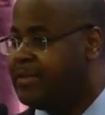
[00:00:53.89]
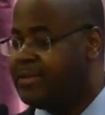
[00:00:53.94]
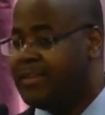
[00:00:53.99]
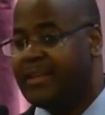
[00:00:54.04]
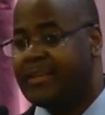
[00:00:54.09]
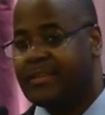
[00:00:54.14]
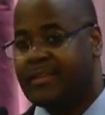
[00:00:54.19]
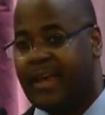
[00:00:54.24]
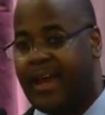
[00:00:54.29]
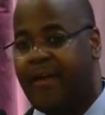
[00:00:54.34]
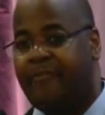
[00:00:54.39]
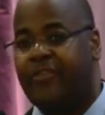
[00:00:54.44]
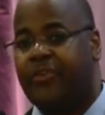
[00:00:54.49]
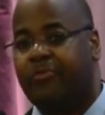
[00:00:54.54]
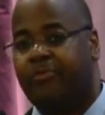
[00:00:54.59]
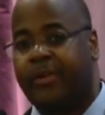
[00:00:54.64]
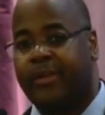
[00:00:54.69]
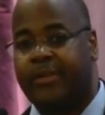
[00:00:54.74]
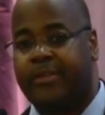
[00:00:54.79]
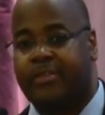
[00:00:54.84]
this effort
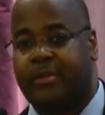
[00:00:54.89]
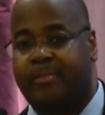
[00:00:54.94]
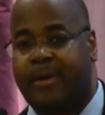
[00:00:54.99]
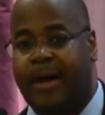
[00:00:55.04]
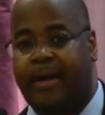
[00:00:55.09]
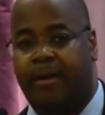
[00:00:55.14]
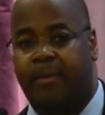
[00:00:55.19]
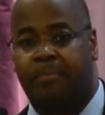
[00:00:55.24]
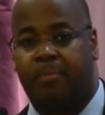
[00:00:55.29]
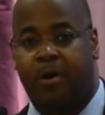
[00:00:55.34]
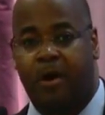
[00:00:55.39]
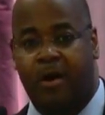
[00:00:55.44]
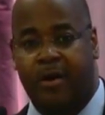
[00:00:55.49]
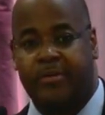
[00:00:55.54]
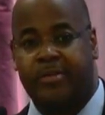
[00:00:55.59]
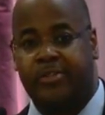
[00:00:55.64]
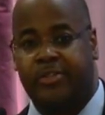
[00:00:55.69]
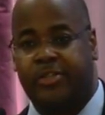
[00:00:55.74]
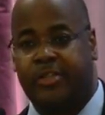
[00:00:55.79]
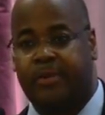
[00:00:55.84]
really is about a
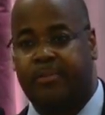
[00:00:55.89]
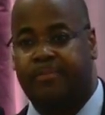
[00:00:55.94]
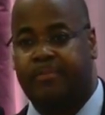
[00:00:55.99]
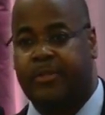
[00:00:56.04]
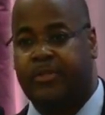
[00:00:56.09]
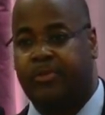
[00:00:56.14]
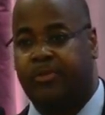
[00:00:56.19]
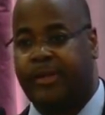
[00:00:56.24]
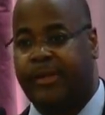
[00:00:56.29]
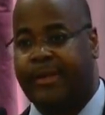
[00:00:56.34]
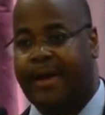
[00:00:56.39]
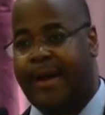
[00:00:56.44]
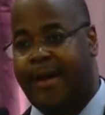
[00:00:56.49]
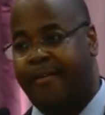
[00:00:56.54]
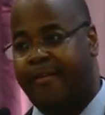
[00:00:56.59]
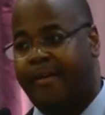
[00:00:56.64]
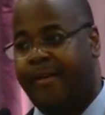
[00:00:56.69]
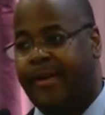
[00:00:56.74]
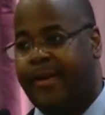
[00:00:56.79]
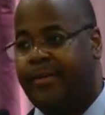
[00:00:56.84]
partnership between
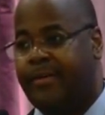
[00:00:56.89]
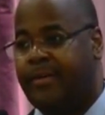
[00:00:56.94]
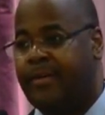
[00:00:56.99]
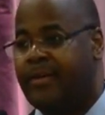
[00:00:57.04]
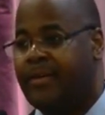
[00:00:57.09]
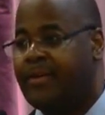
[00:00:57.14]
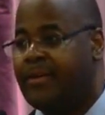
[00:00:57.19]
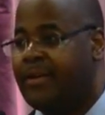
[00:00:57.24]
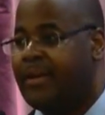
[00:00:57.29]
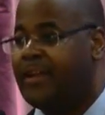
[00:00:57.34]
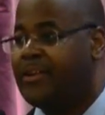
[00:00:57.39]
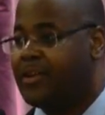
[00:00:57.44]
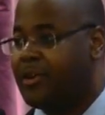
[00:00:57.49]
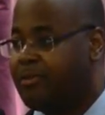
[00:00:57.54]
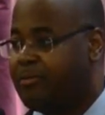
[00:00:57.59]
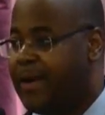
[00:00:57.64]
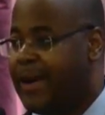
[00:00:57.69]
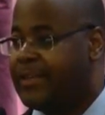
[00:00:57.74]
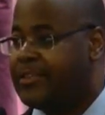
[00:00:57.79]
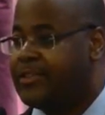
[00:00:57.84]
higher ed and
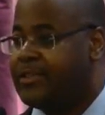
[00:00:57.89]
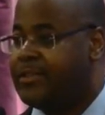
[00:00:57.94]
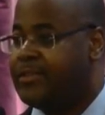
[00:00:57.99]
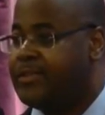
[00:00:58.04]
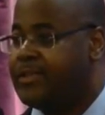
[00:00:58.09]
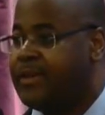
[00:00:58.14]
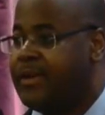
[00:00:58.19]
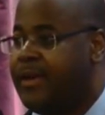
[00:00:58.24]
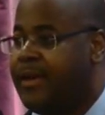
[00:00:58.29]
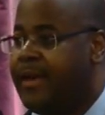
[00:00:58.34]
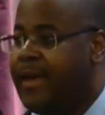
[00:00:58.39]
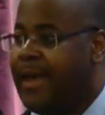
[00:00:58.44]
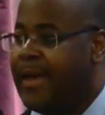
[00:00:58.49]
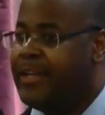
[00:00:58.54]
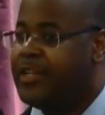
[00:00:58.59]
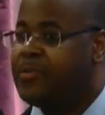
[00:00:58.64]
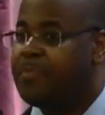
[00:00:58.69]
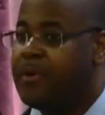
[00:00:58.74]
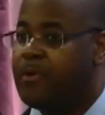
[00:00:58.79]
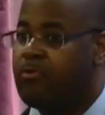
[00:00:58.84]
corrections,
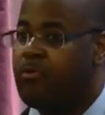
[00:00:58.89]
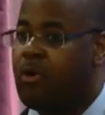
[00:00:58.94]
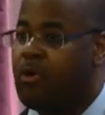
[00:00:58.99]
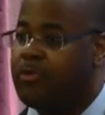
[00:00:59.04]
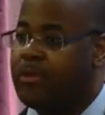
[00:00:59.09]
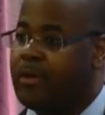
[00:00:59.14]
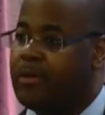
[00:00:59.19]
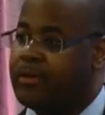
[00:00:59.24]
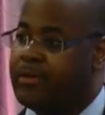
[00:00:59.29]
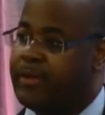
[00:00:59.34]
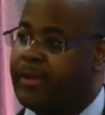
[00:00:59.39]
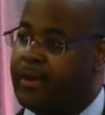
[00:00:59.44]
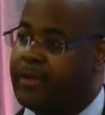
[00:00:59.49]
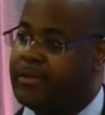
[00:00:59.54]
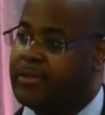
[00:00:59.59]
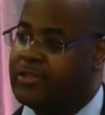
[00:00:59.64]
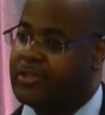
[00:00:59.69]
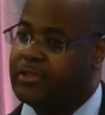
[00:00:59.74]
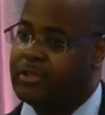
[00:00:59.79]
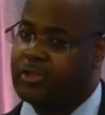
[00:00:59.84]
and it's been
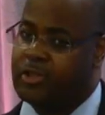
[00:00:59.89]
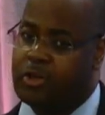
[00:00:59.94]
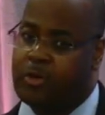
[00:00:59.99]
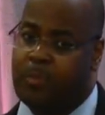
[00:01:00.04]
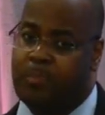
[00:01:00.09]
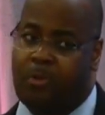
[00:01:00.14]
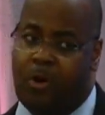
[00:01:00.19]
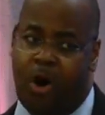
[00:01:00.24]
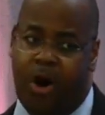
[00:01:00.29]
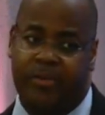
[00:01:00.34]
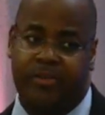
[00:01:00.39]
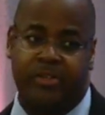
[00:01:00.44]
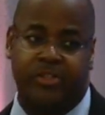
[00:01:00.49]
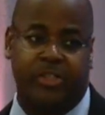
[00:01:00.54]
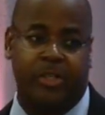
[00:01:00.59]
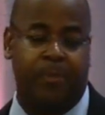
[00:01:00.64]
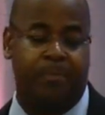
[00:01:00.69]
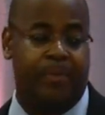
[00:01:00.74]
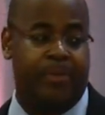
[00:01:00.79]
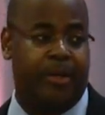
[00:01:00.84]
the sort of
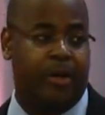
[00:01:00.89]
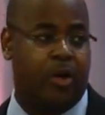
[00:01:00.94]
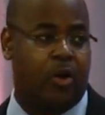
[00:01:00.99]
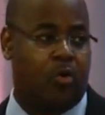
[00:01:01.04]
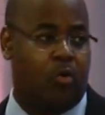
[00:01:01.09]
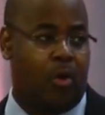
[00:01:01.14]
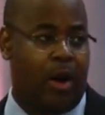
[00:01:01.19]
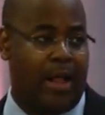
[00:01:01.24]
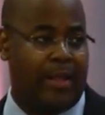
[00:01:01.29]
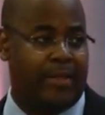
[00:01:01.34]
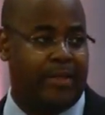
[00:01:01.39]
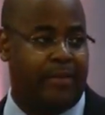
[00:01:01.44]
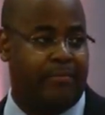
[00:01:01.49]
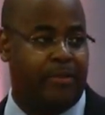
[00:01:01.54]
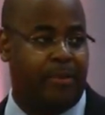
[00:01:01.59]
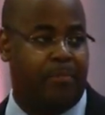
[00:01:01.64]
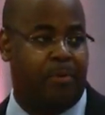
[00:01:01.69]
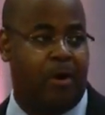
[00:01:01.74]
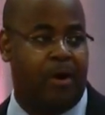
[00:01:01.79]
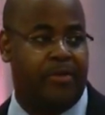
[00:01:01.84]
partnership and the quality of
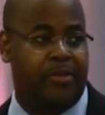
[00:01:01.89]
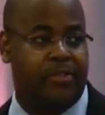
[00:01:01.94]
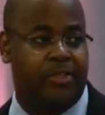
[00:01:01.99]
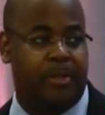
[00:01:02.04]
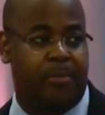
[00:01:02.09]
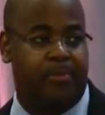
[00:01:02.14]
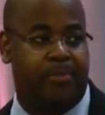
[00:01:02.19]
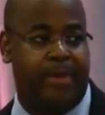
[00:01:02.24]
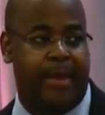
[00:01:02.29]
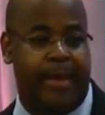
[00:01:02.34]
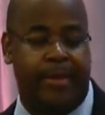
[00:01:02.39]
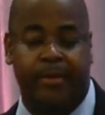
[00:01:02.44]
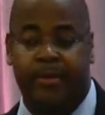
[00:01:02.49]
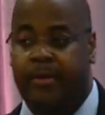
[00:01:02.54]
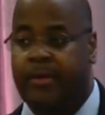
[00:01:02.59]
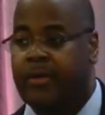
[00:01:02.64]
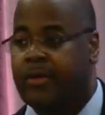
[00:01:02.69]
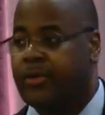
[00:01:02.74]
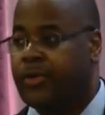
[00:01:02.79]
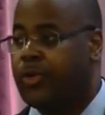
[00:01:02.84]
the partnership that
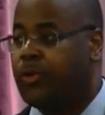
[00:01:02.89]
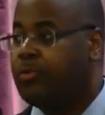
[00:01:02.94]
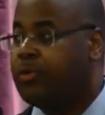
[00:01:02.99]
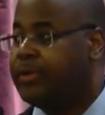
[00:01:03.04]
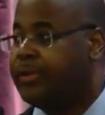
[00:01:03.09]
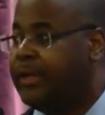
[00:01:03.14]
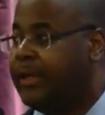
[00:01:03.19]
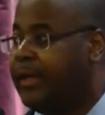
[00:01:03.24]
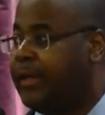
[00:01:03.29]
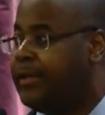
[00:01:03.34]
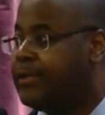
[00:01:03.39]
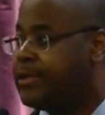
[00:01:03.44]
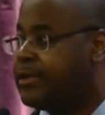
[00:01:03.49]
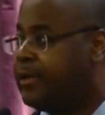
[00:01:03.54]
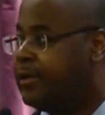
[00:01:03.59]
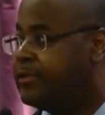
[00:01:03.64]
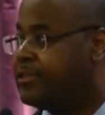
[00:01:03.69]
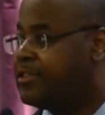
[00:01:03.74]
you will need to